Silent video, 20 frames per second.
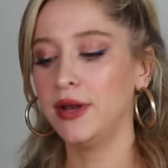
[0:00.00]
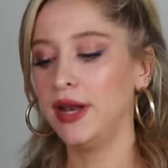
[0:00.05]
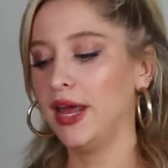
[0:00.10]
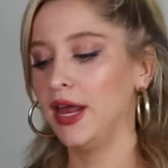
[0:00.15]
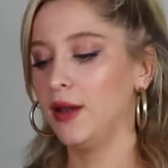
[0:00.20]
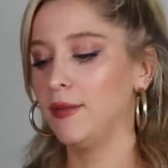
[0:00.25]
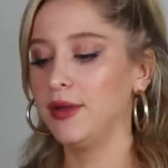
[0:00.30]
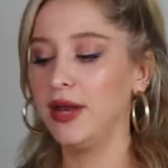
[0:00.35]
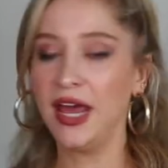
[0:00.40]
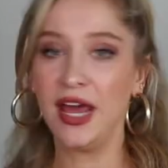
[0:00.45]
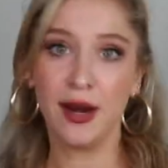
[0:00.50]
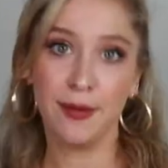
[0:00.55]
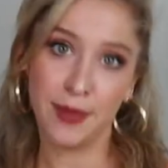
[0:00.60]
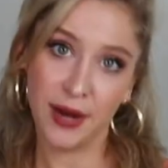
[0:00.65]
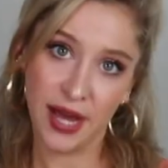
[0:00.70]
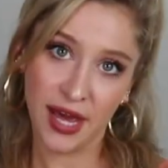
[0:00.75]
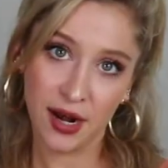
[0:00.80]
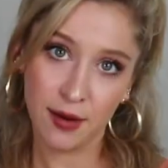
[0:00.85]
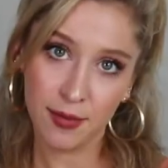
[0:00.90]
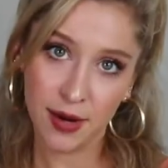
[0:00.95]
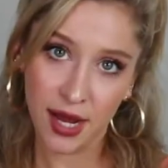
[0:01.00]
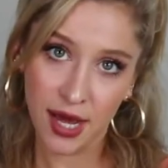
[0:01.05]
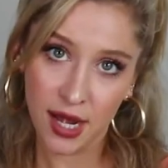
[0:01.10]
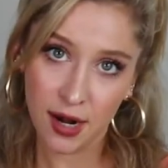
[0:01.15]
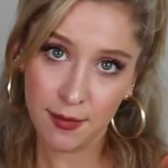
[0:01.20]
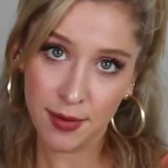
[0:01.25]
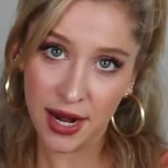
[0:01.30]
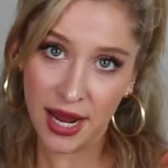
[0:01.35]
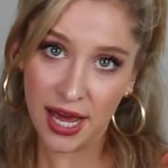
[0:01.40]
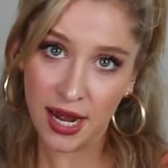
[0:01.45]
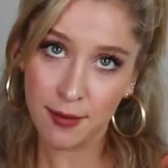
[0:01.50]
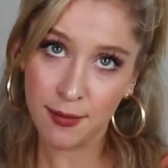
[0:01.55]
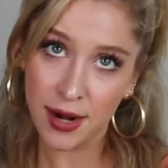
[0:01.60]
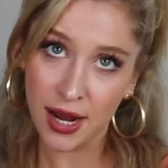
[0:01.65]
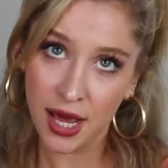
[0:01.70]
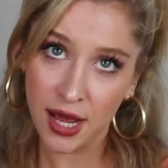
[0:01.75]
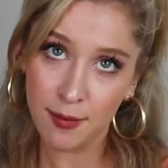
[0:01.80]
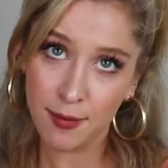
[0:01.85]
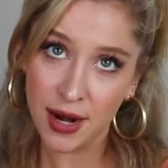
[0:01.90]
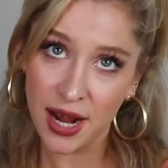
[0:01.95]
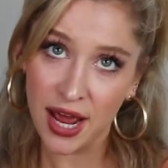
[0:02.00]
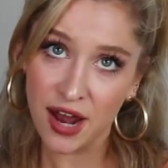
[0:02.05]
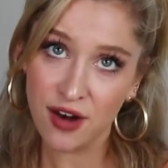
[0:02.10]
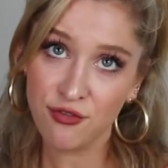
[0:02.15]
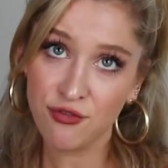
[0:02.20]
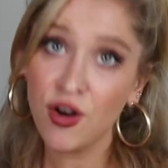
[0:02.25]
Banana, banana, banana, banana, banana, banana, banana